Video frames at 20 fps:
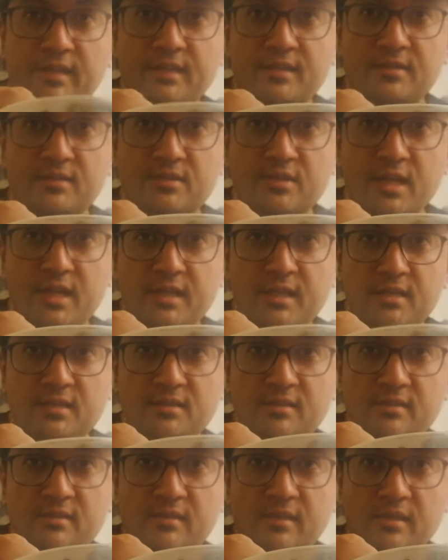and there's a
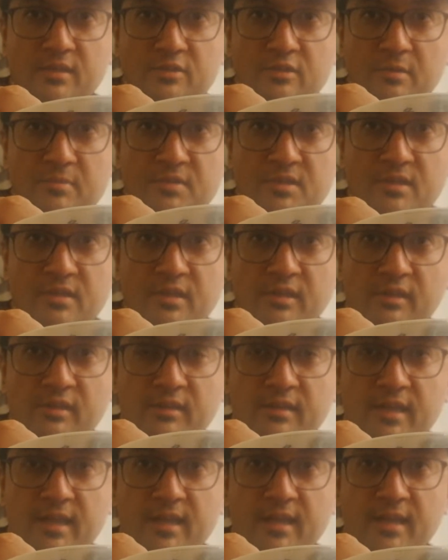Chinese inscription there.
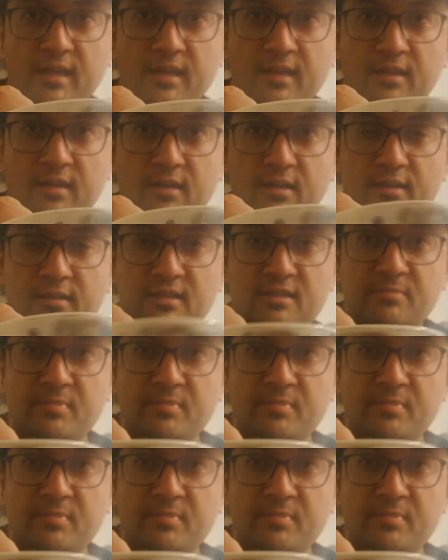And this